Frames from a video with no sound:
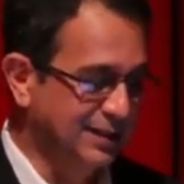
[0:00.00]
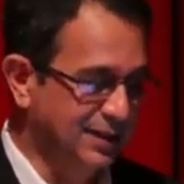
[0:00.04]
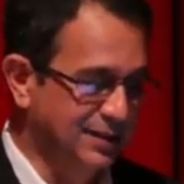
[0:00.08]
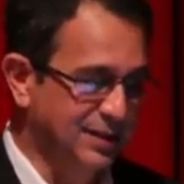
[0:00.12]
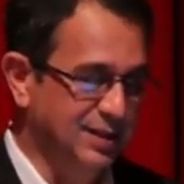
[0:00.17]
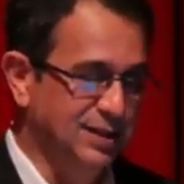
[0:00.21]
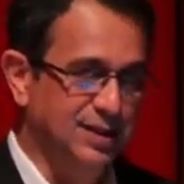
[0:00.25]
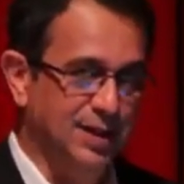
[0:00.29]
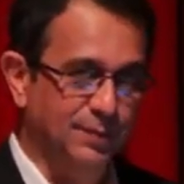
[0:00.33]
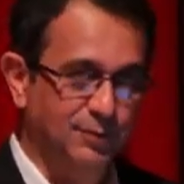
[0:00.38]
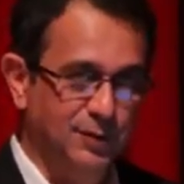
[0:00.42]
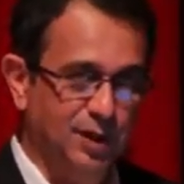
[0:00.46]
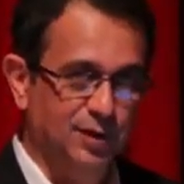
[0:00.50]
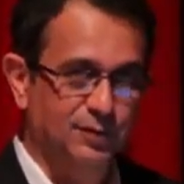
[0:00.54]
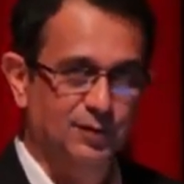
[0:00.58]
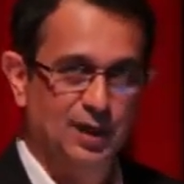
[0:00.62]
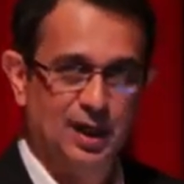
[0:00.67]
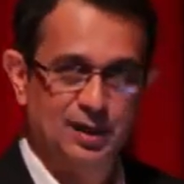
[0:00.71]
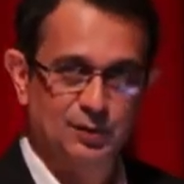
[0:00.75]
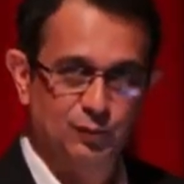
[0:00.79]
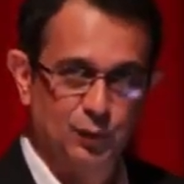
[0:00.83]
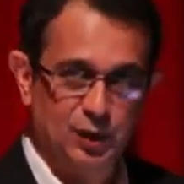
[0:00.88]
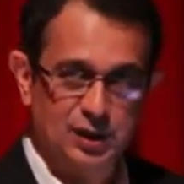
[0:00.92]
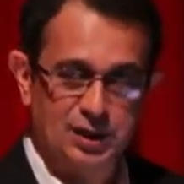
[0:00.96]
This is something
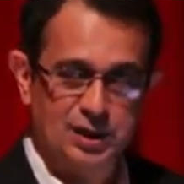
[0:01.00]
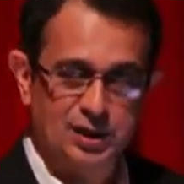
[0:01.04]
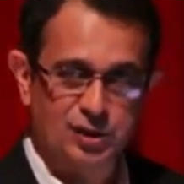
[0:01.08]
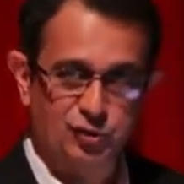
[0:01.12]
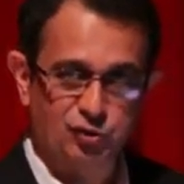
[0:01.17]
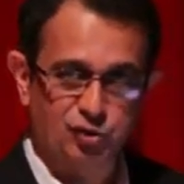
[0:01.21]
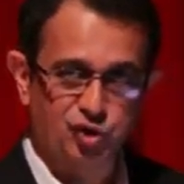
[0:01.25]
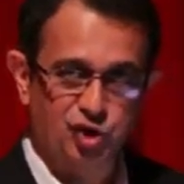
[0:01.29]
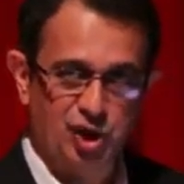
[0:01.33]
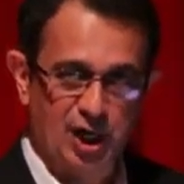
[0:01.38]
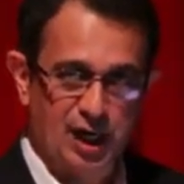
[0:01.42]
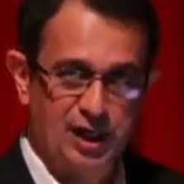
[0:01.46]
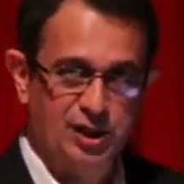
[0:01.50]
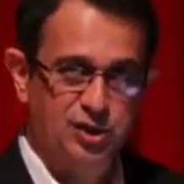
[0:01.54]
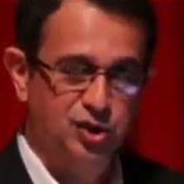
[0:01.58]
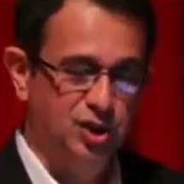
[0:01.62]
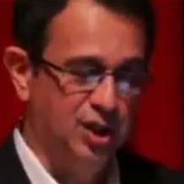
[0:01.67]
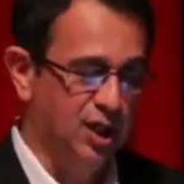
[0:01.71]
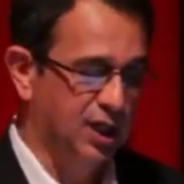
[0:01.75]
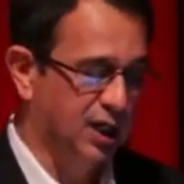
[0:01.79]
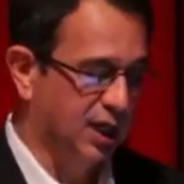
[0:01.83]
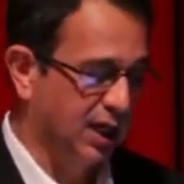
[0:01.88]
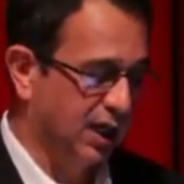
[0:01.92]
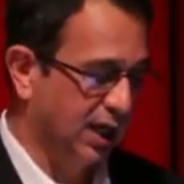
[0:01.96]
that we need to change,